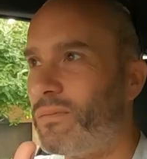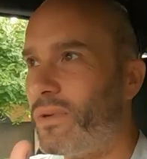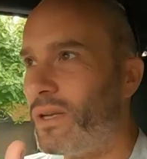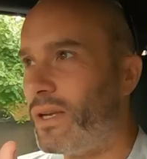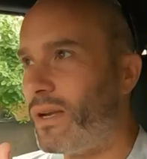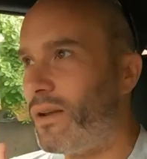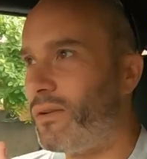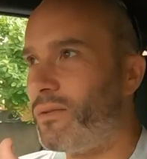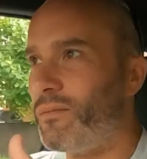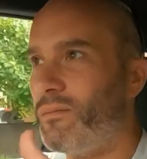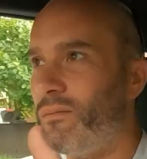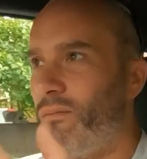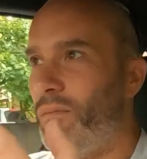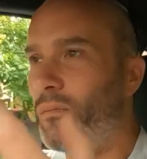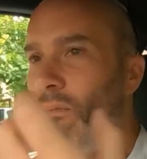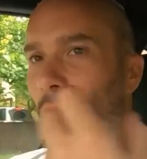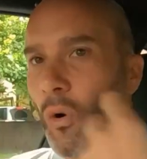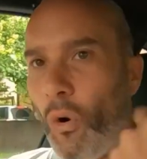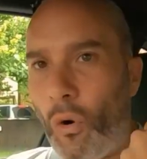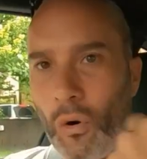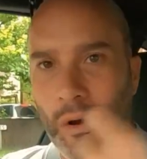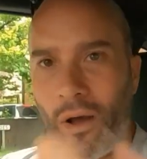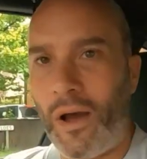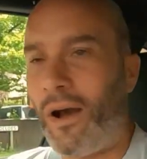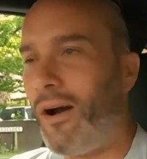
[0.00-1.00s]
you know,
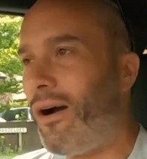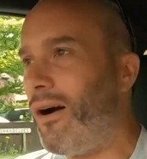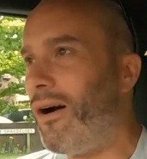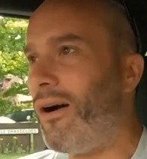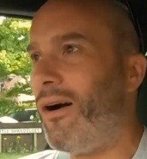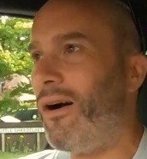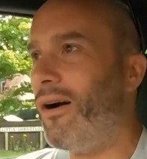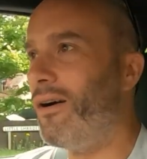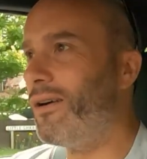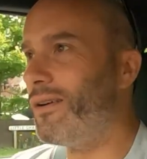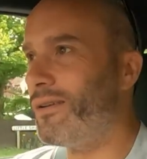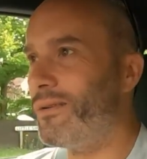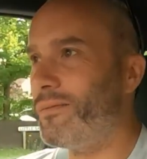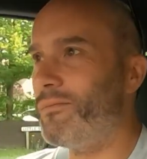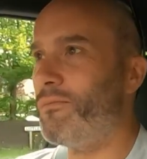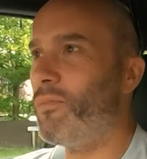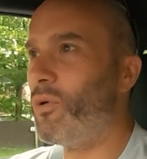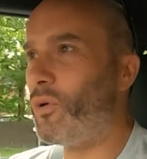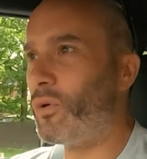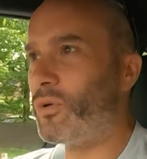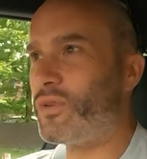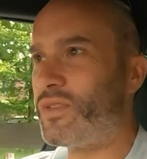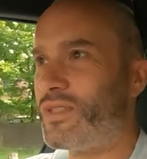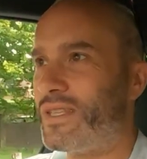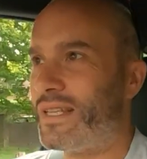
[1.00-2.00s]
more car,
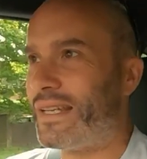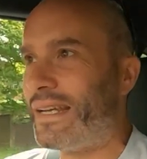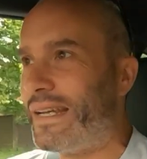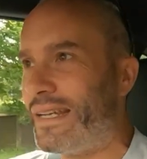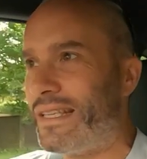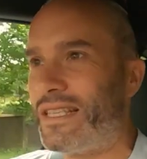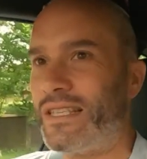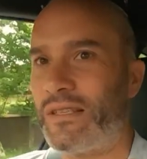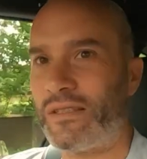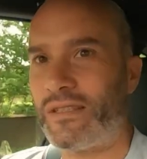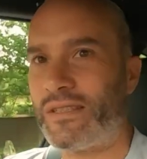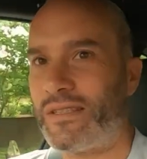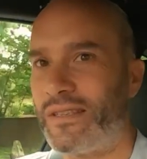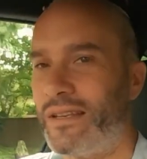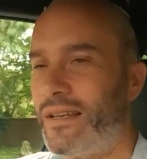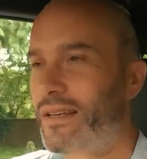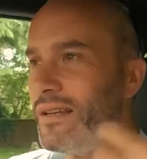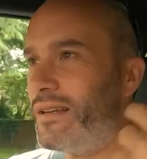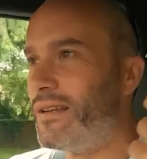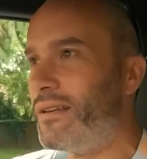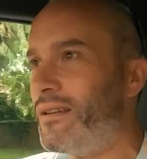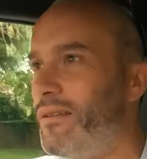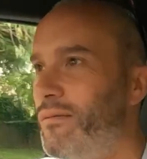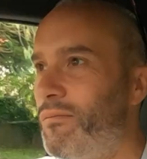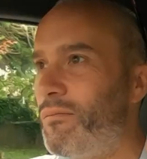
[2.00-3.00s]
more seats,
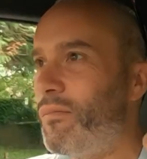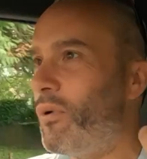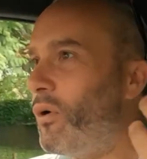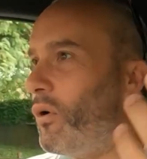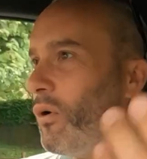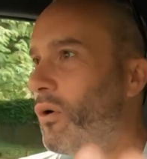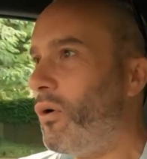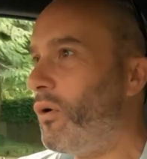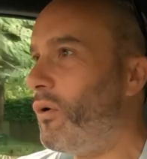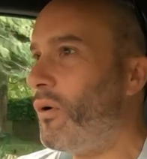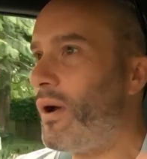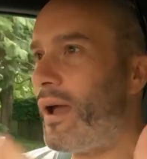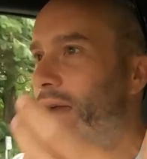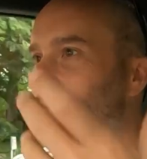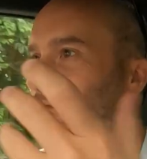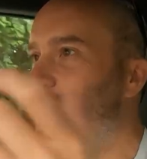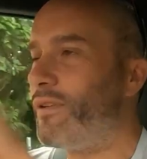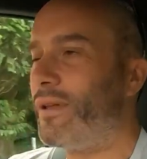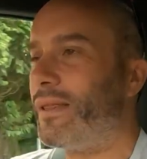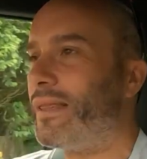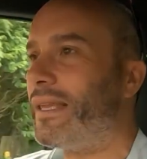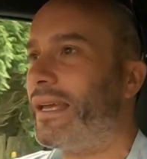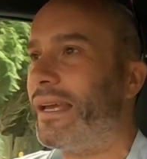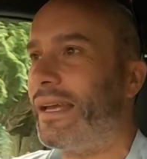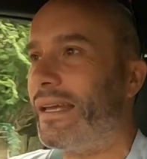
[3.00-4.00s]
more
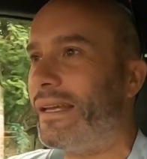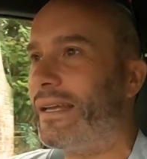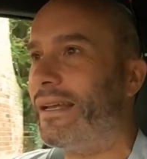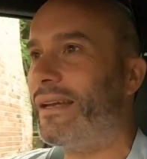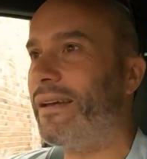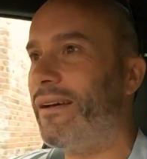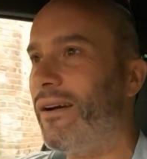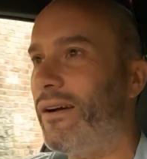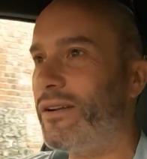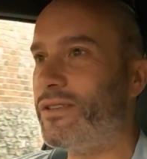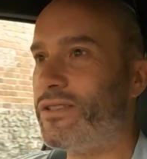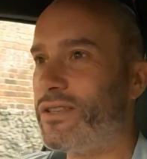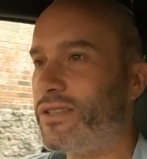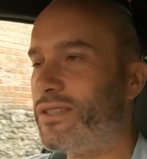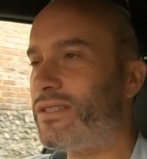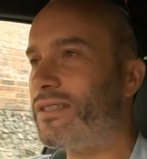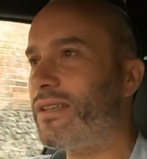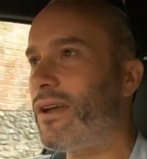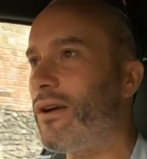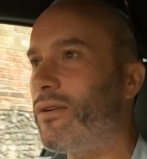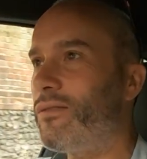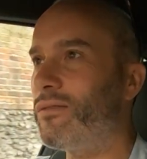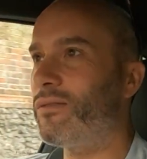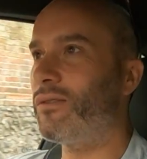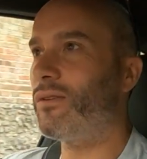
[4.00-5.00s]
everything in it. I just
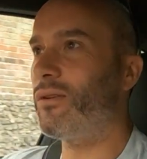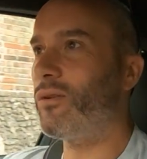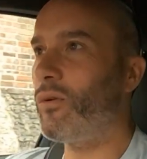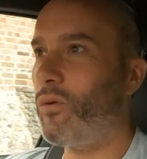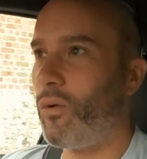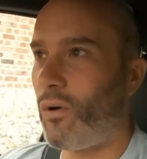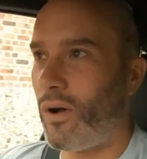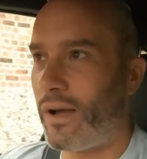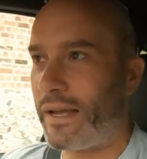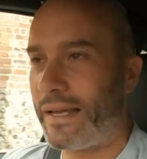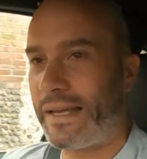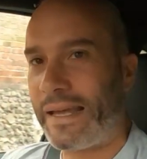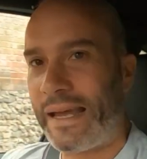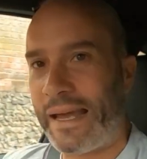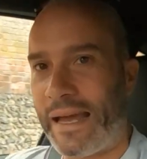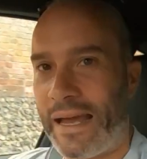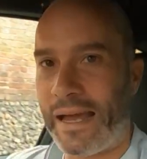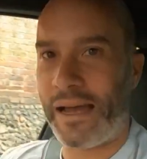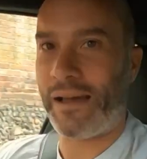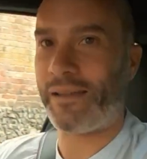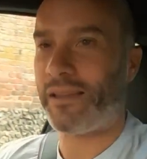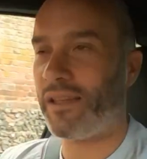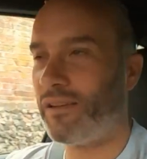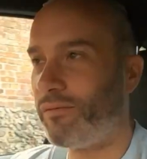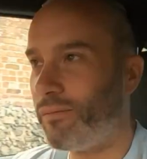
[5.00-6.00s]
don't quite get
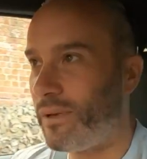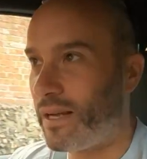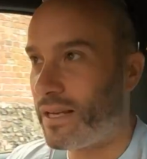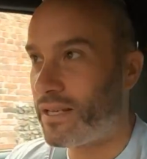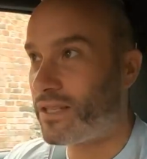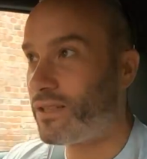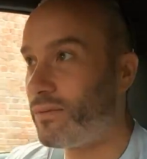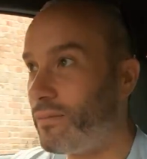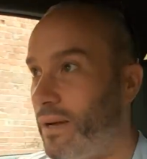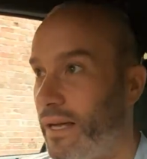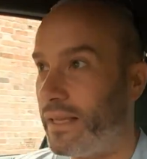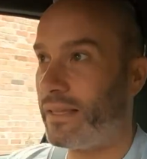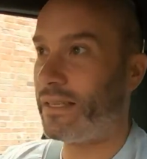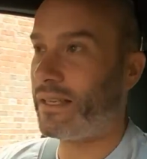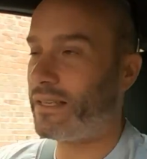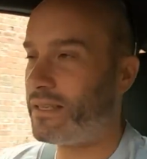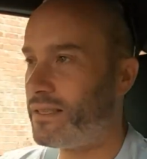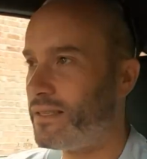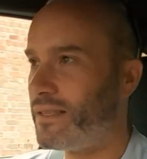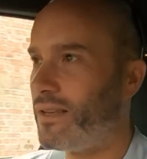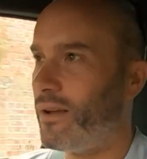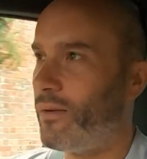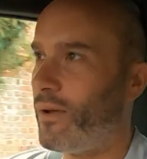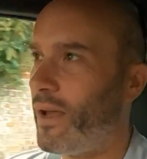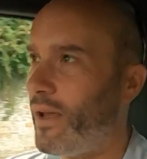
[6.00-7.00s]
how they've managed to make this
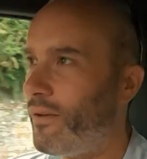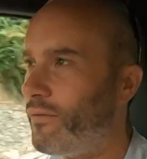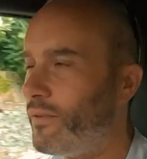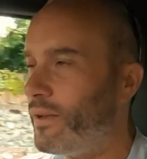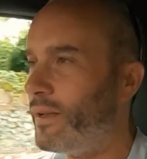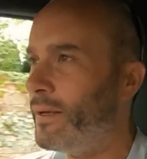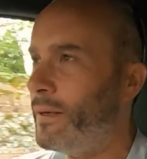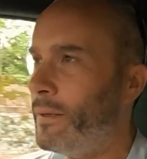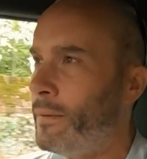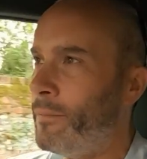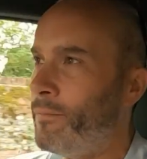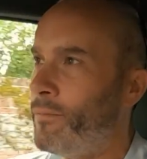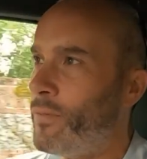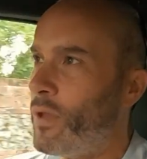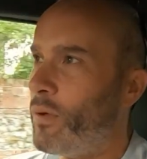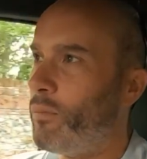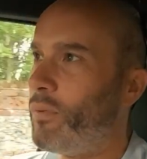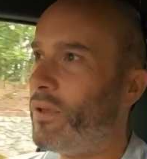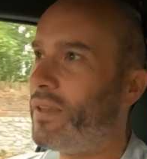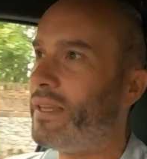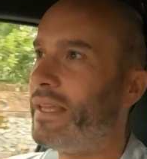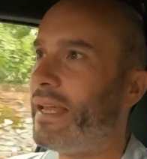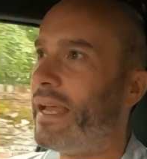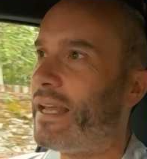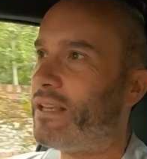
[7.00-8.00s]
so heavy.
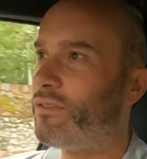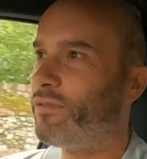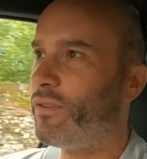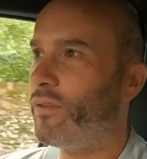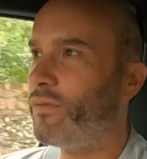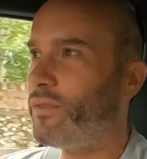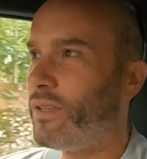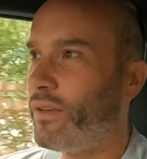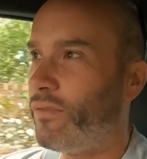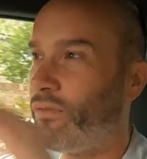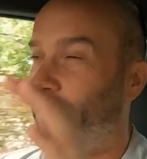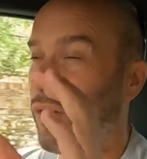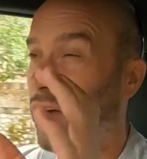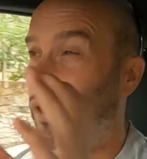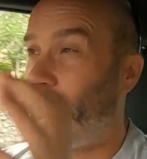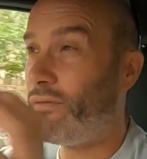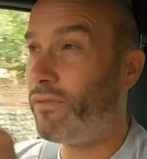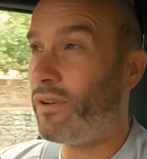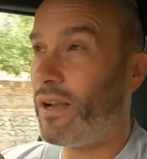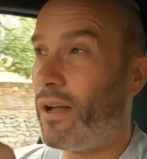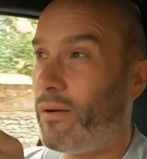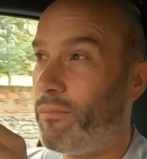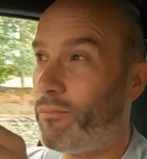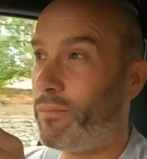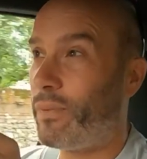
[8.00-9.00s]
But the S55
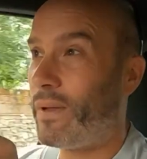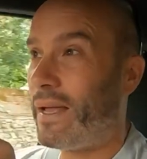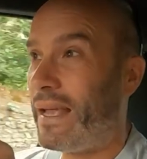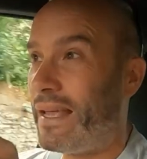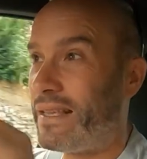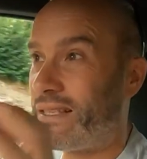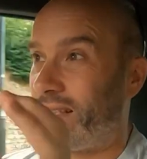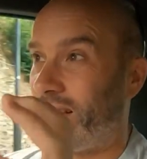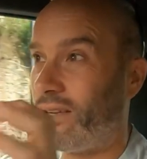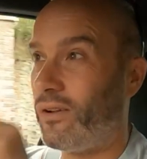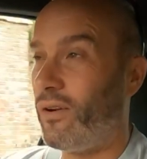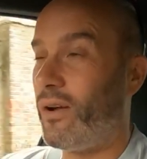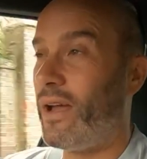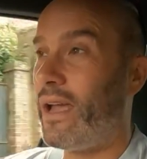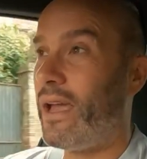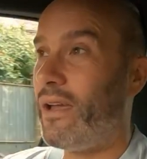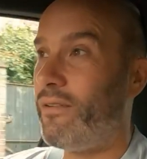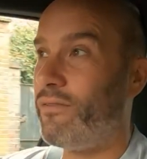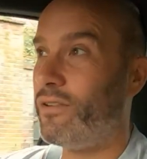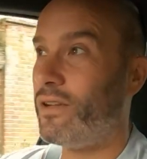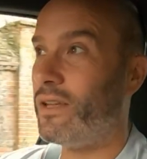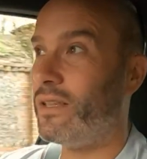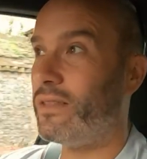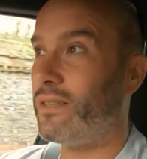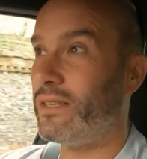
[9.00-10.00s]
lump is a lot
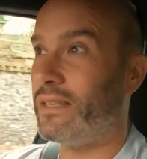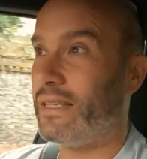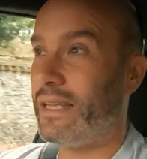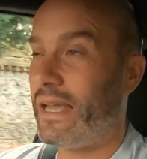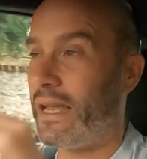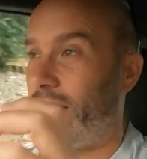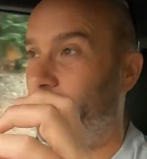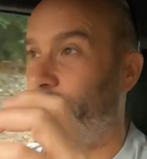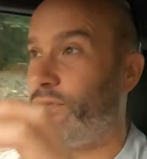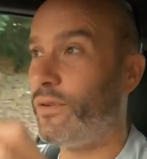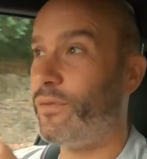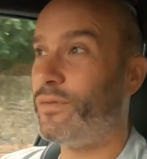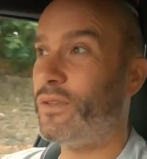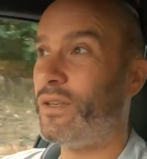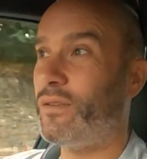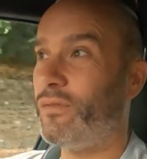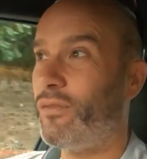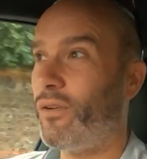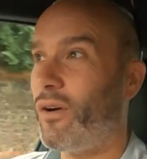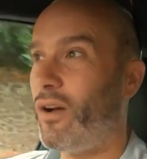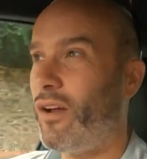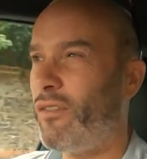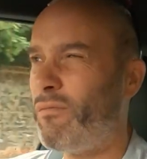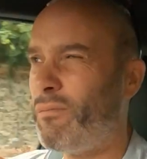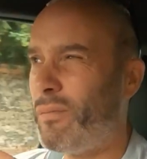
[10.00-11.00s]
heavier than the
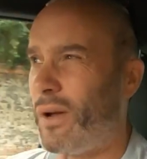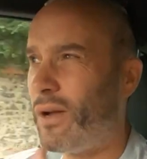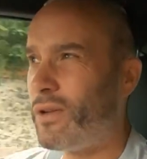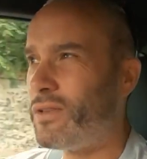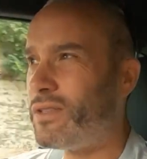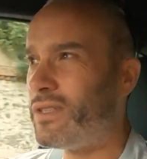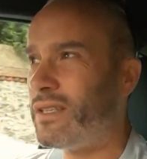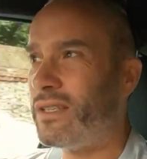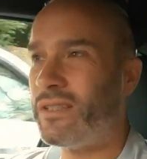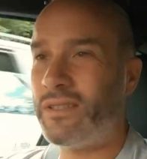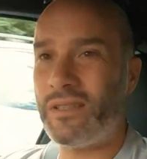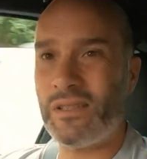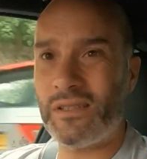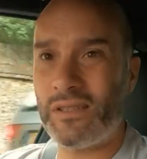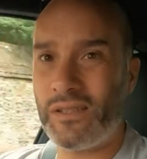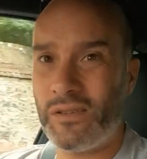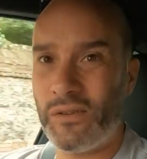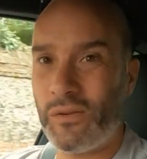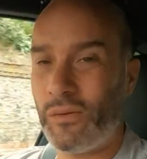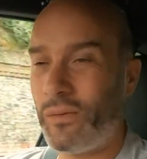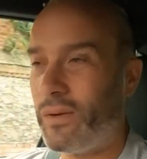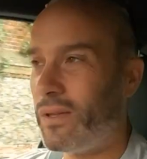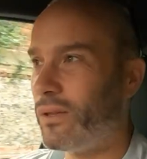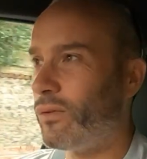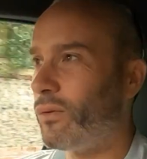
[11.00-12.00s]
N55, mostly to
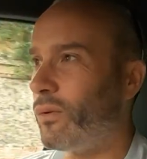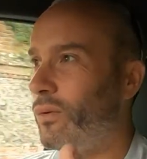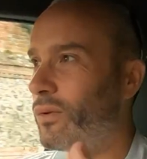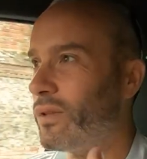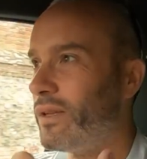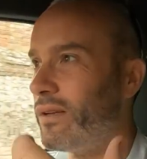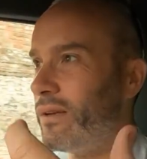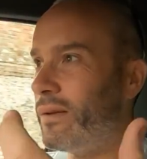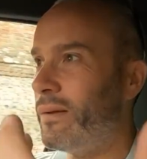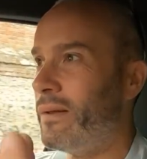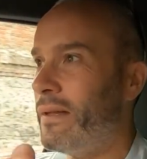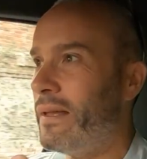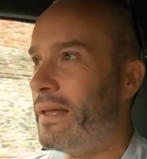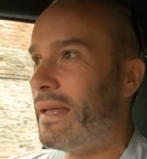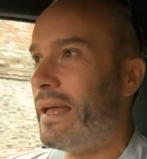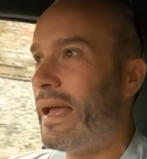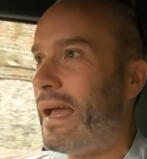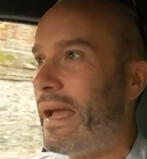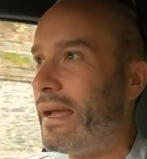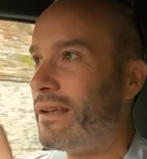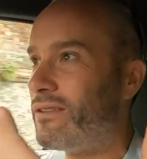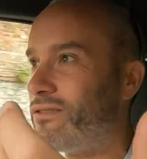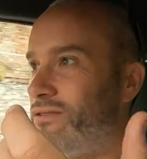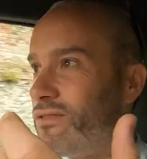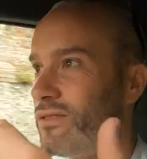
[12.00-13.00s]
do with all the
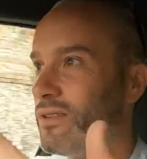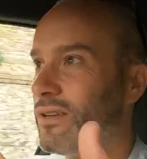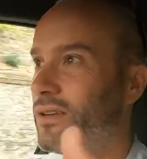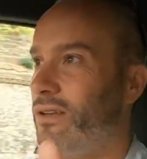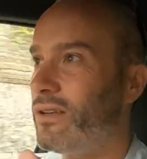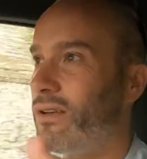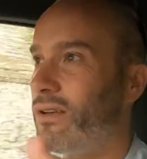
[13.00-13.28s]
extra